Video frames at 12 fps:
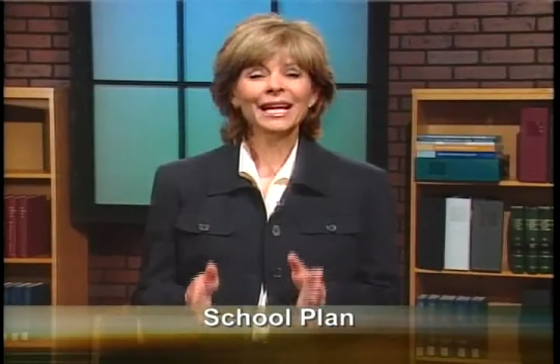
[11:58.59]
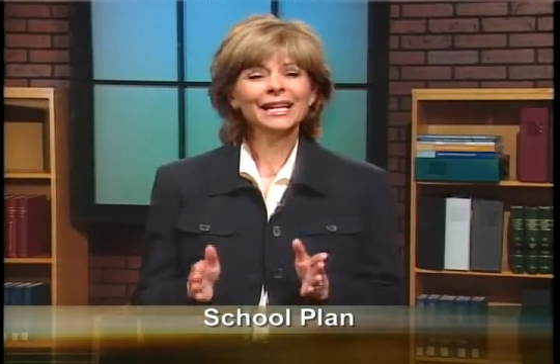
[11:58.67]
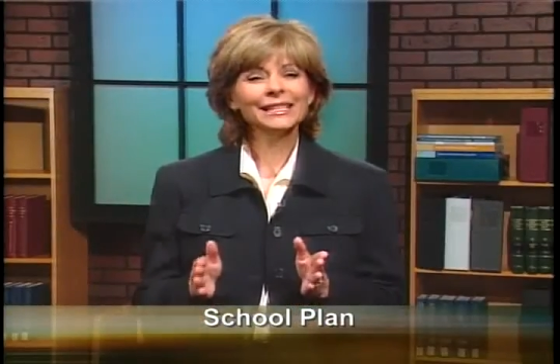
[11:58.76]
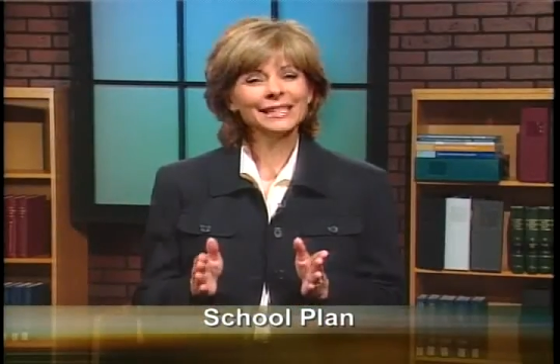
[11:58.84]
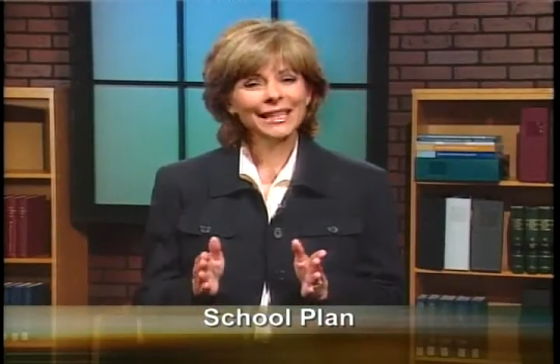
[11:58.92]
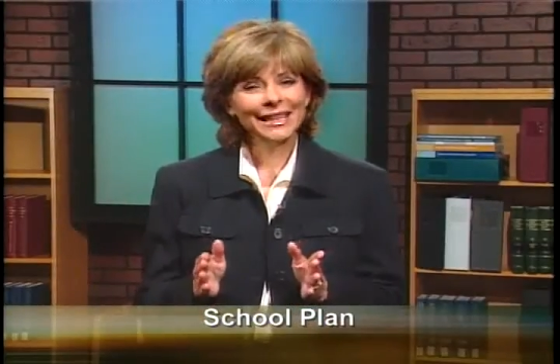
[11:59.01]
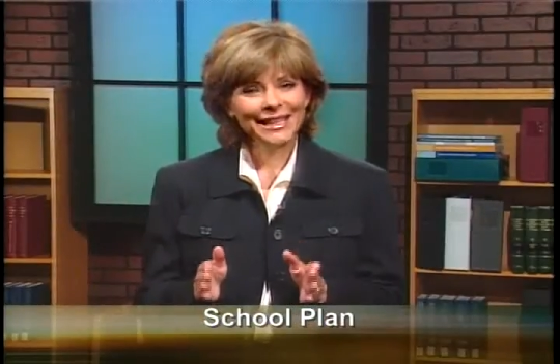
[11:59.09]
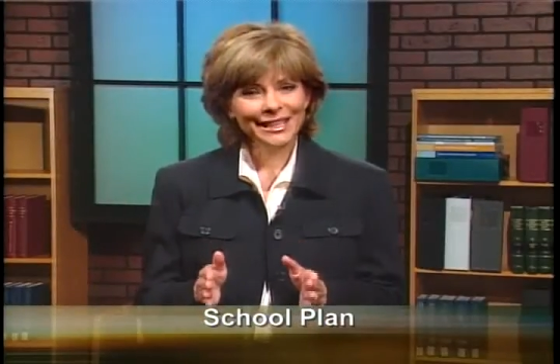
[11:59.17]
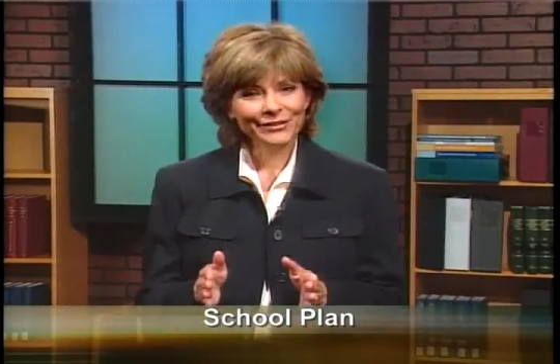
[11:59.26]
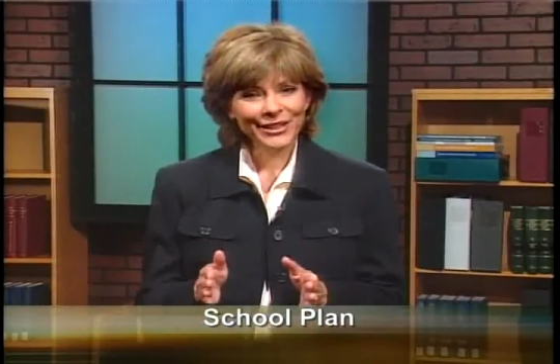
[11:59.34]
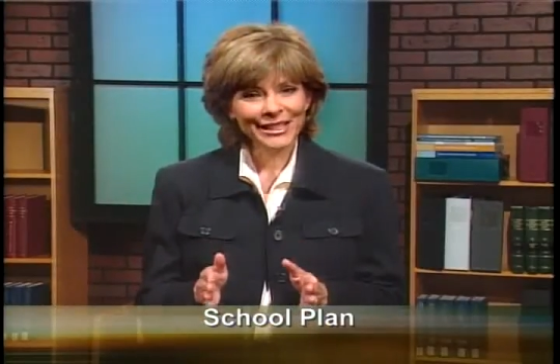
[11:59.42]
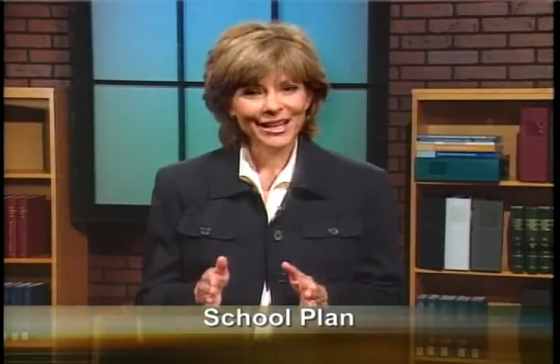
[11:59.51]
is a
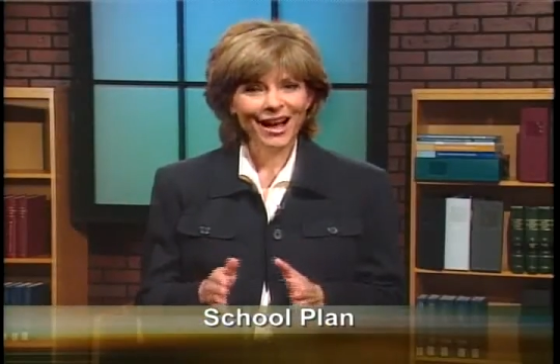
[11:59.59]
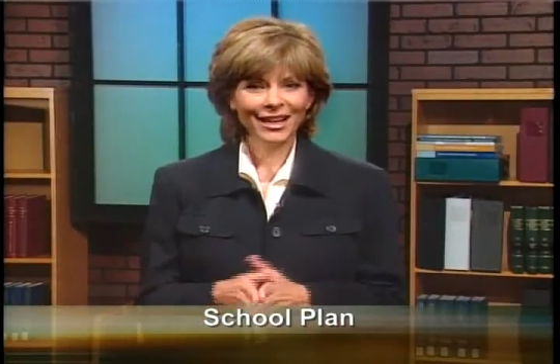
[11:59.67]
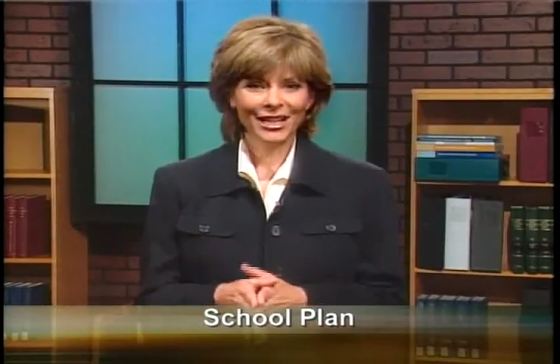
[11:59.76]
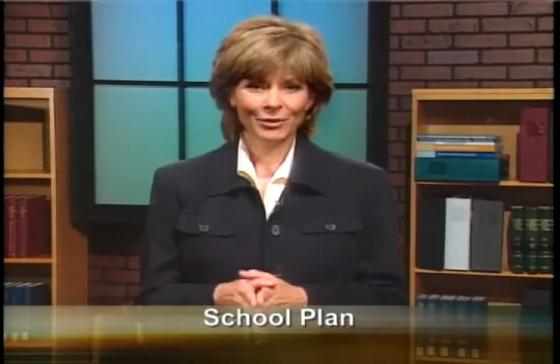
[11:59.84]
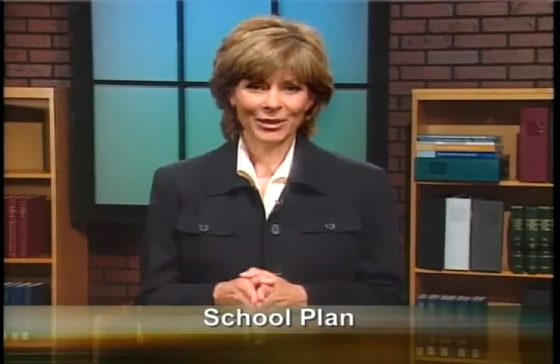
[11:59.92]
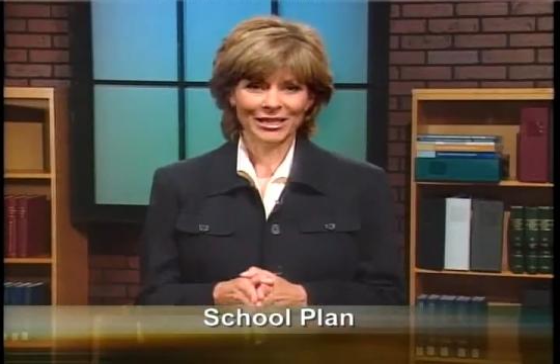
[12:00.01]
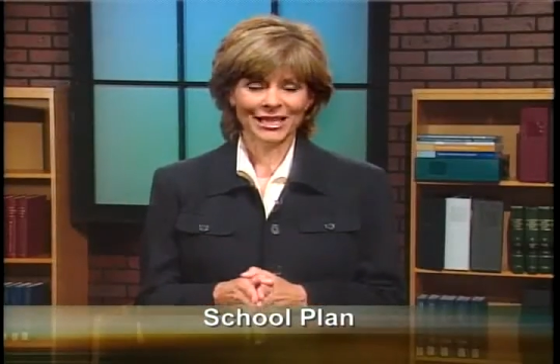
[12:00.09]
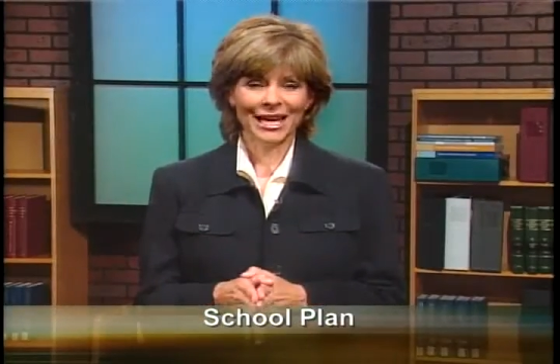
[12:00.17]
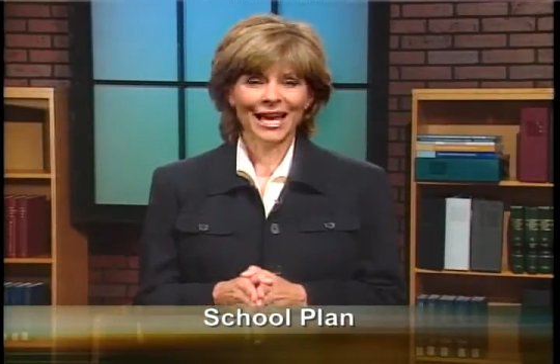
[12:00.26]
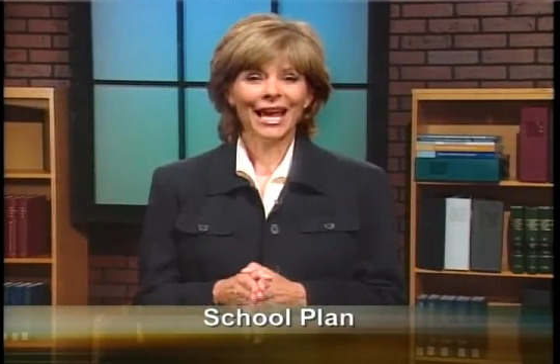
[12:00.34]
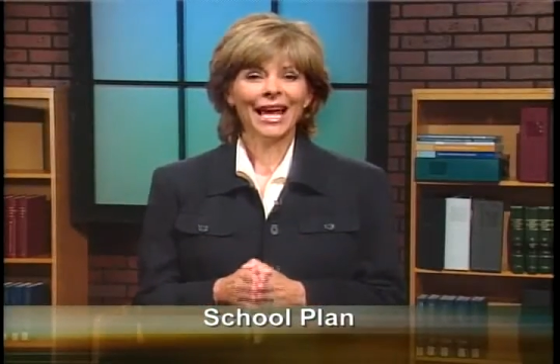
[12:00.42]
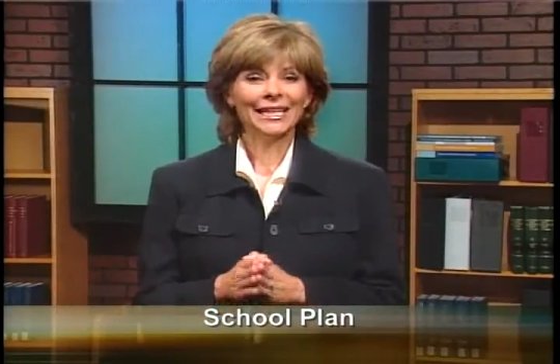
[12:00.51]
living document
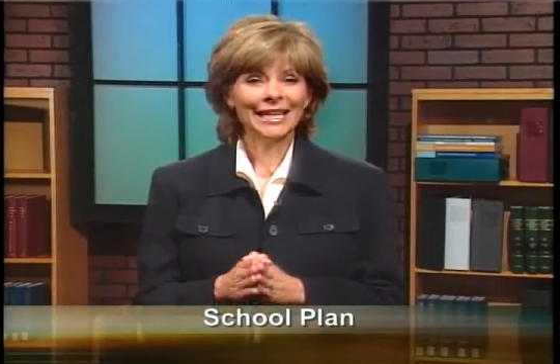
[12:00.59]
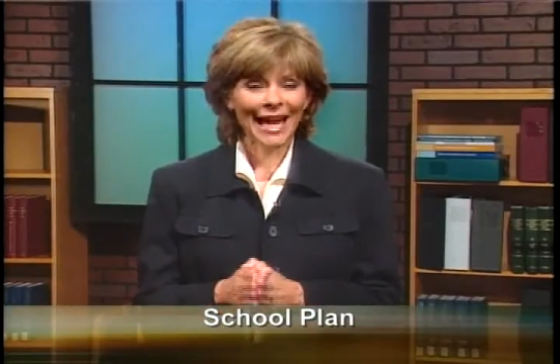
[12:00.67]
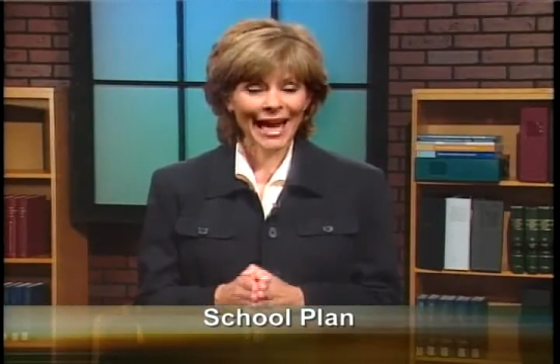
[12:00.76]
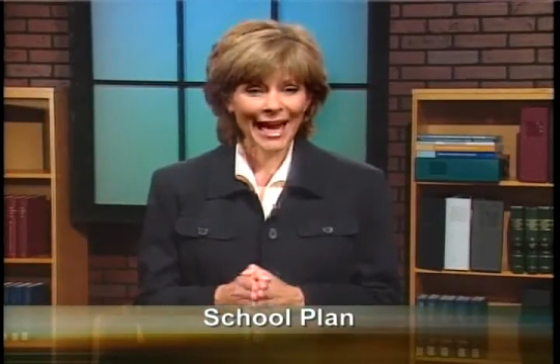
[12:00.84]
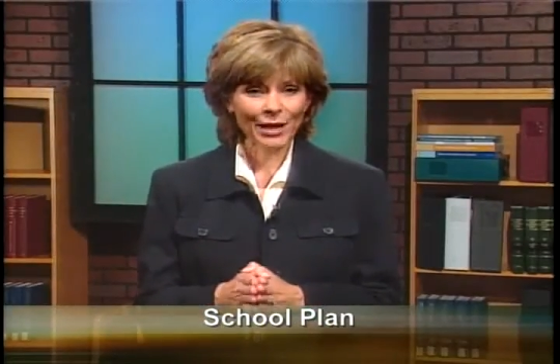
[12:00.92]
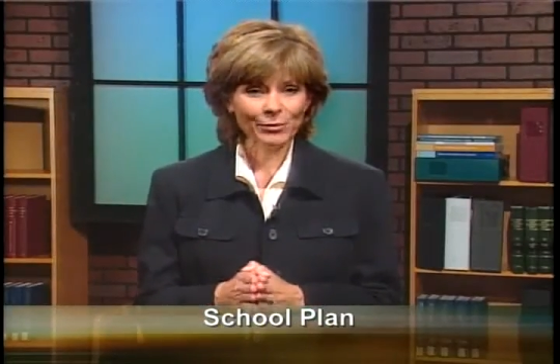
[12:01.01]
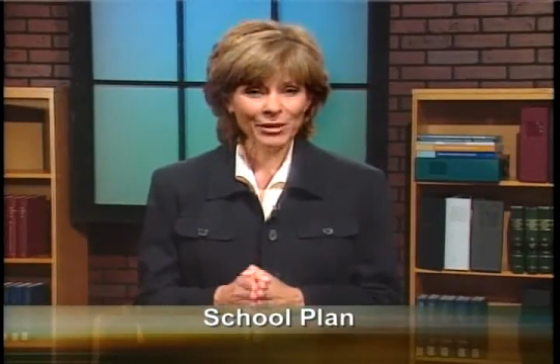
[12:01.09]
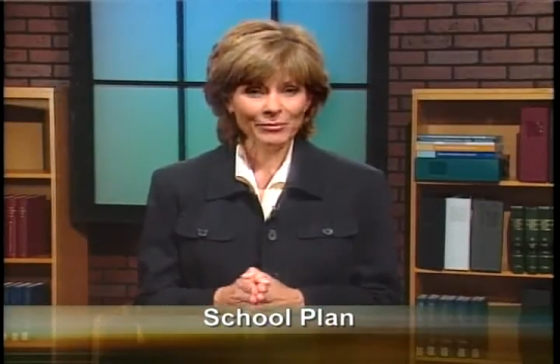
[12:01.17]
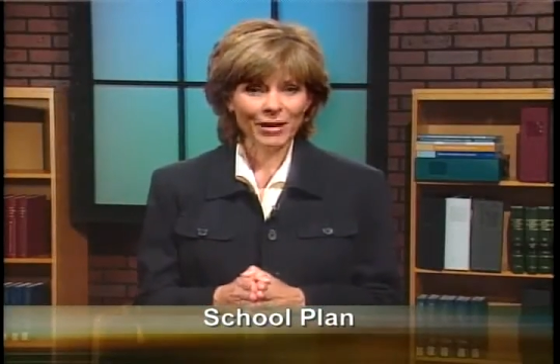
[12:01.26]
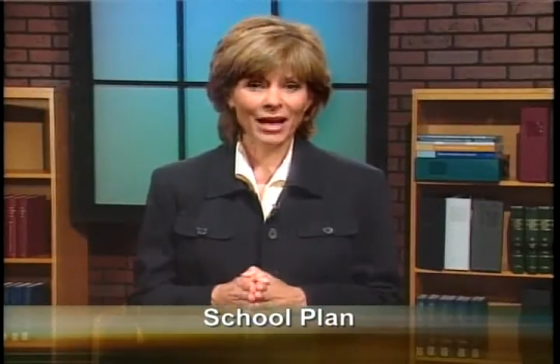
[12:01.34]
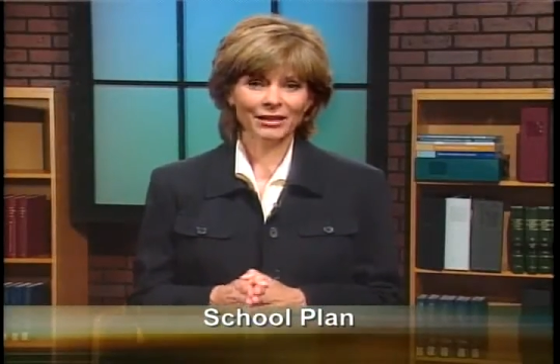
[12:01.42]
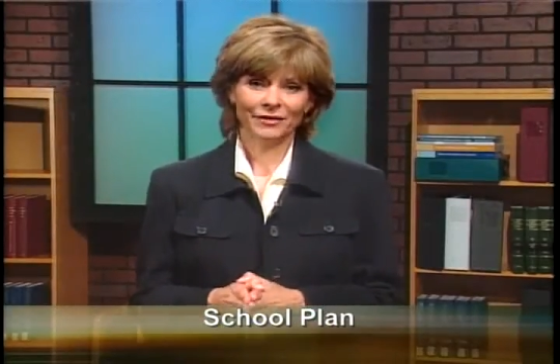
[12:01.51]
and can be
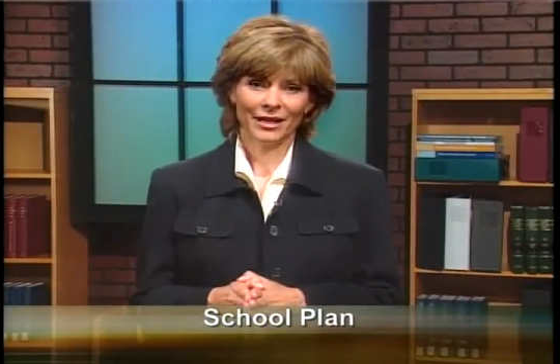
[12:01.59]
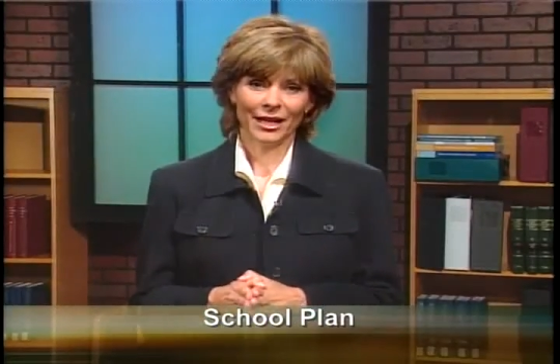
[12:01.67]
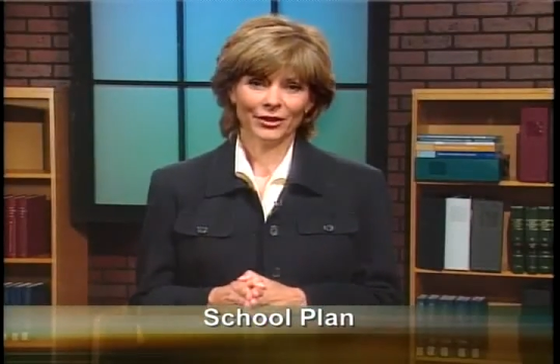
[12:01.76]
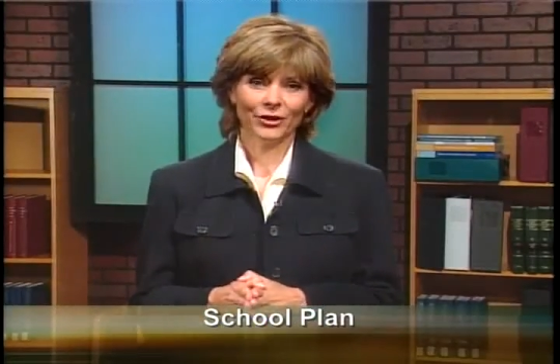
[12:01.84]
modified